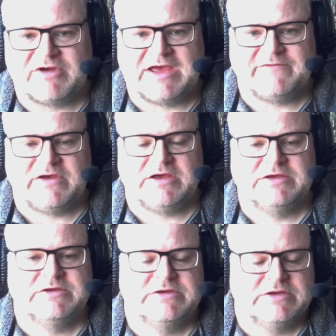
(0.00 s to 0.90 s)
driver,
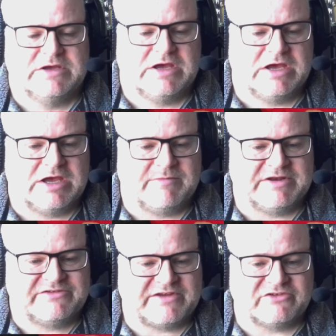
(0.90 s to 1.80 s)
um,
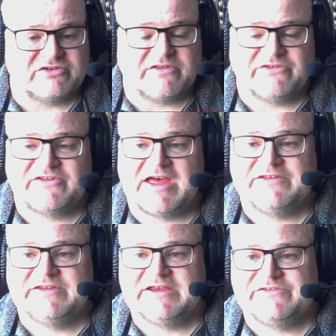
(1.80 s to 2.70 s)
and essentially, they
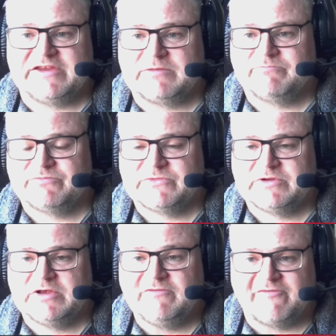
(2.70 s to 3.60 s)
start dating
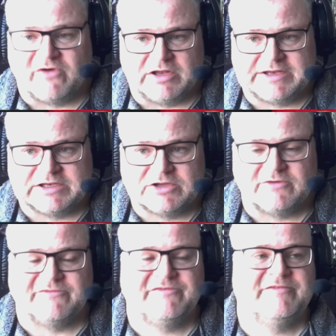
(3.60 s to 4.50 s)
and fall in
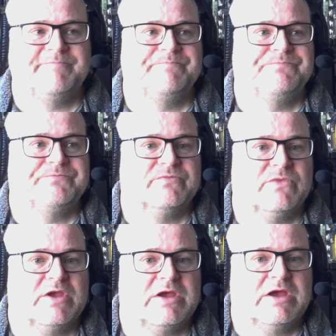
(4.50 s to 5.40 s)
love.
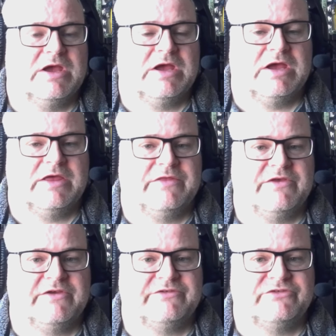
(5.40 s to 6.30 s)
Uh,
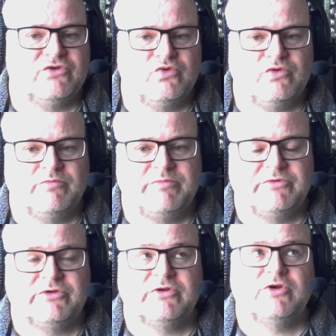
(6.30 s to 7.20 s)
they're soon
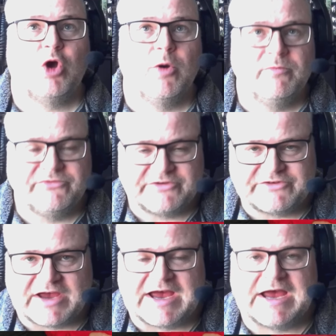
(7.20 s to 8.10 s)
comes a
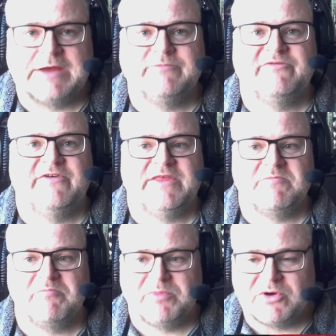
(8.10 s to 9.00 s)
time for
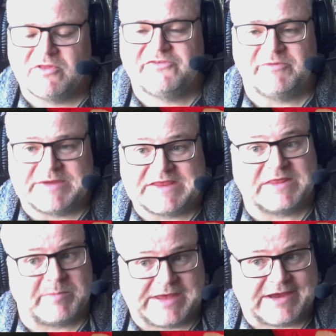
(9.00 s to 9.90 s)
them both to
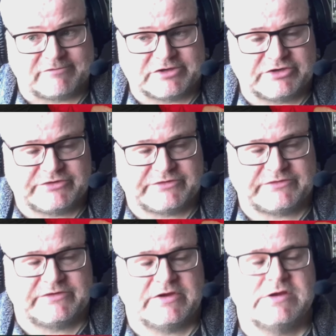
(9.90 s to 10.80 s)
meet the
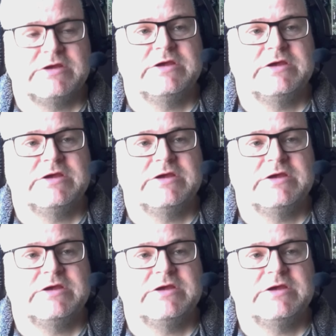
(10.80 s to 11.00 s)
parents.